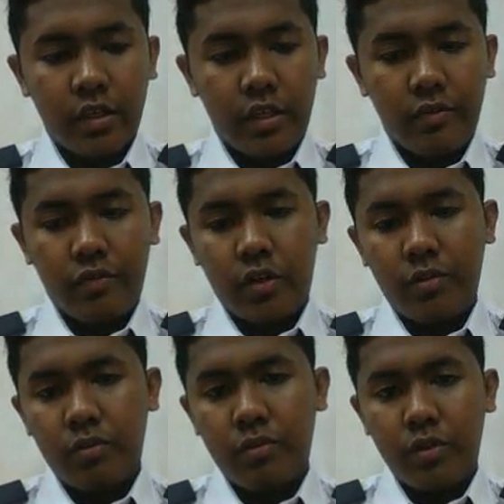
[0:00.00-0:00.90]
I'm
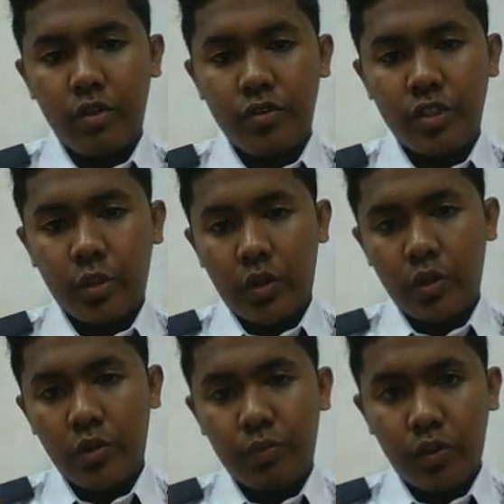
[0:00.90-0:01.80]
from University
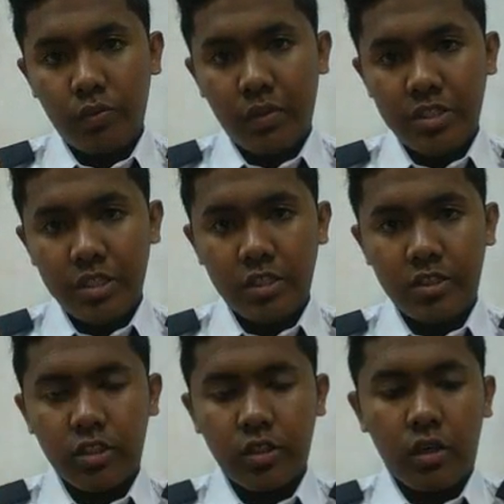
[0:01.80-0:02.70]
Kuala Lumpur, Malaysian
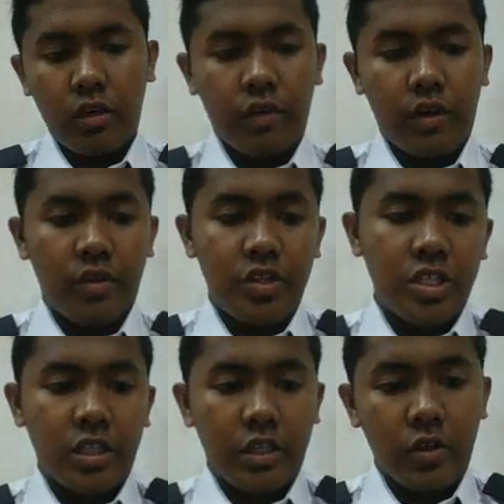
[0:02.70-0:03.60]
Institute of
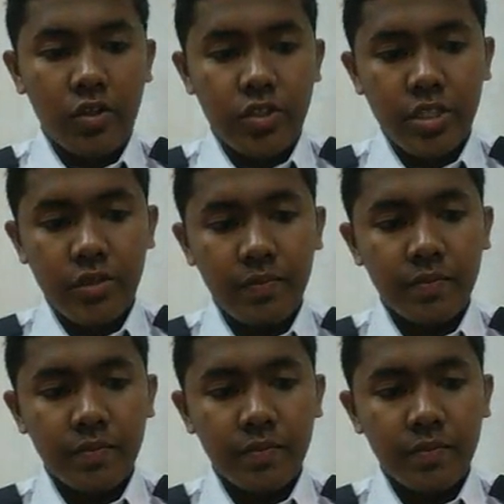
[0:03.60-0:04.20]
Aviation Technology,